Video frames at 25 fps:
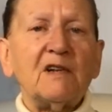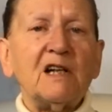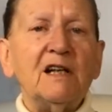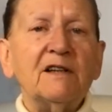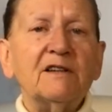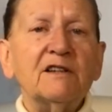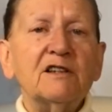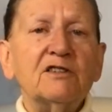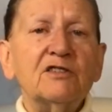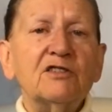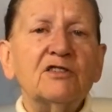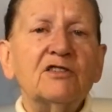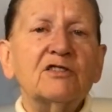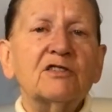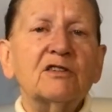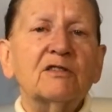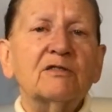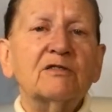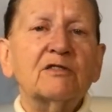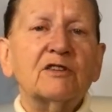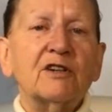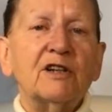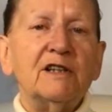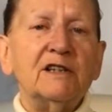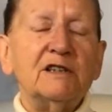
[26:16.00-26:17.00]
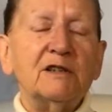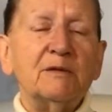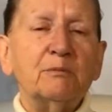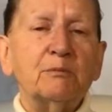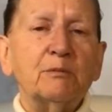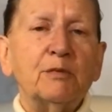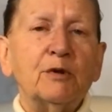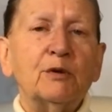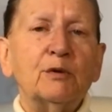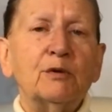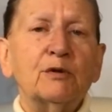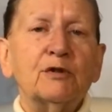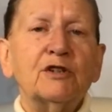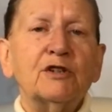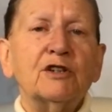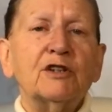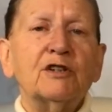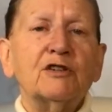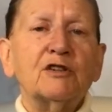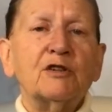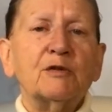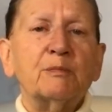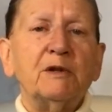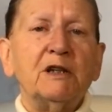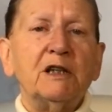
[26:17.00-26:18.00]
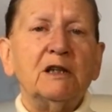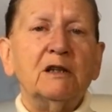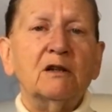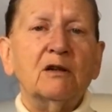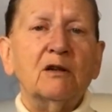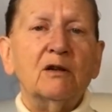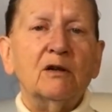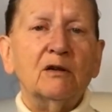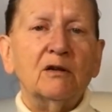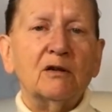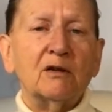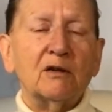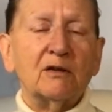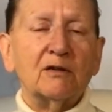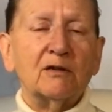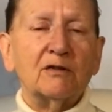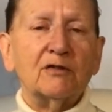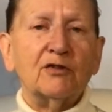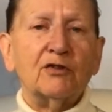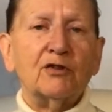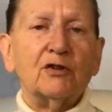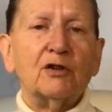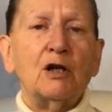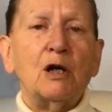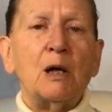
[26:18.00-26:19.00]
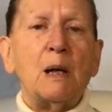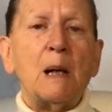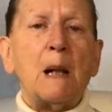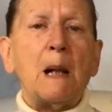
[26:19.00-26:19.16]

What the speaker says: And this is of great importance because